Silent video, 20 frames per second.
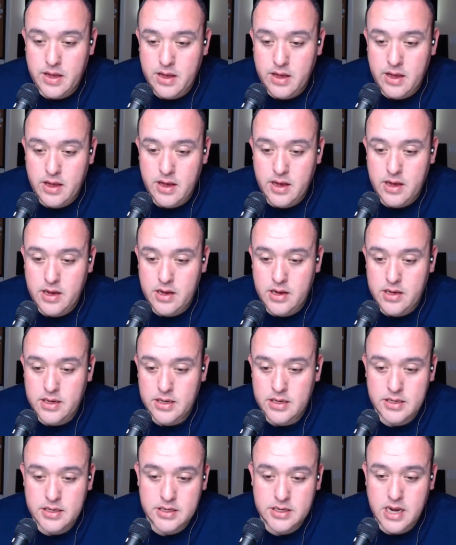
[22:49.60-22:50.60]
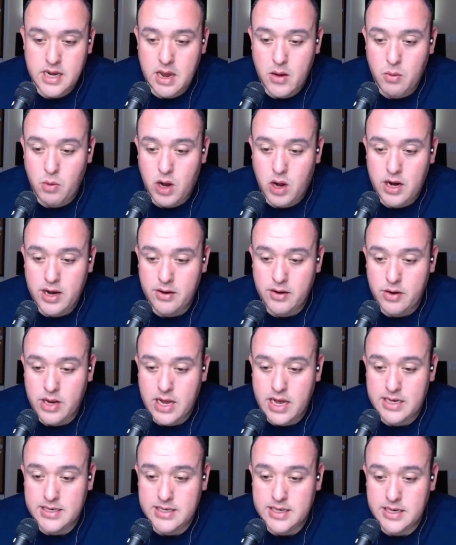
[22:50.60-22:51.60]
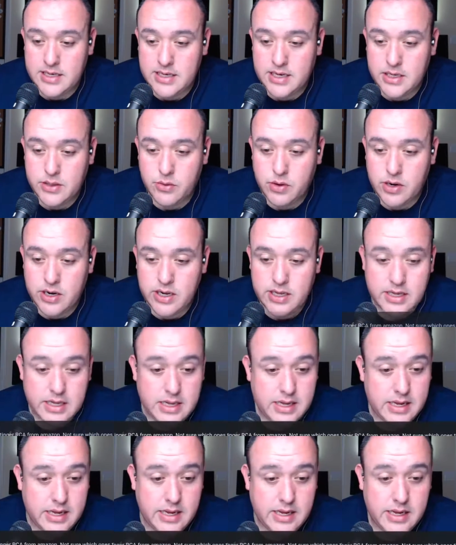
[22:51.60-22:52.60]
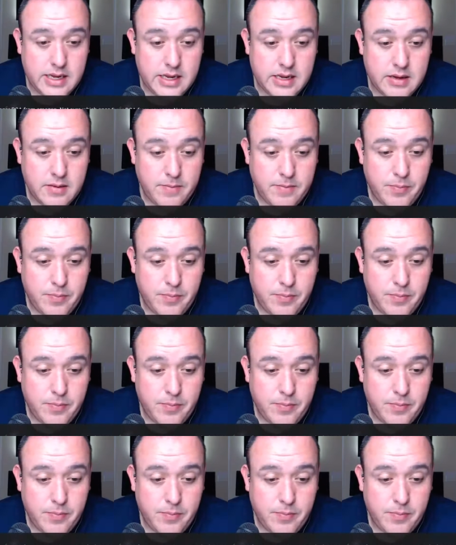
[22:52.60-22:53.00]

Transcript: Uh, DIY audio guy says he's running the